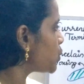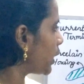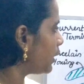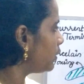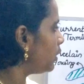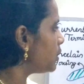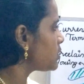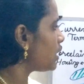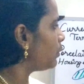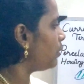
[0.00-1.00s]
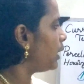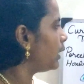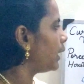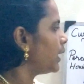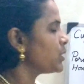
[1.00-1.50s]
check the
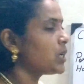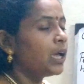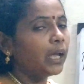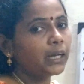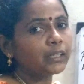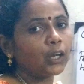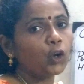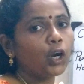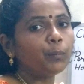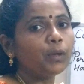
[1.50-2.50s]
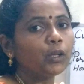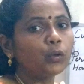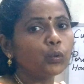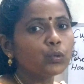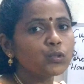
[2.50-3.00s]
disadvantage it cannot be
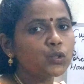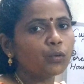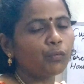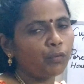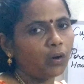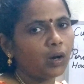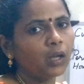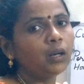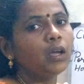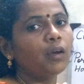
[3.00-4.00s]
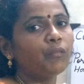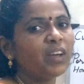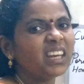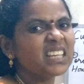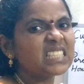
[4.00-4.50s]
used for
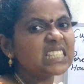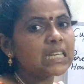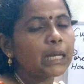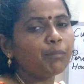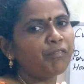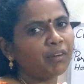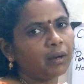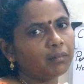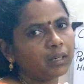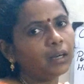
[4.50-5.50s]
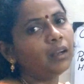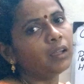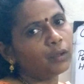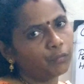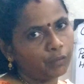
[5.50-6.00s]
very steep fronted
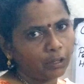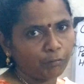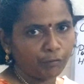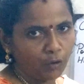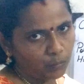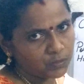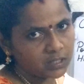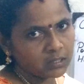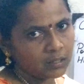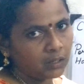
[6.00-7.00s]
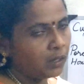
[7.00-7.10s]
waveforms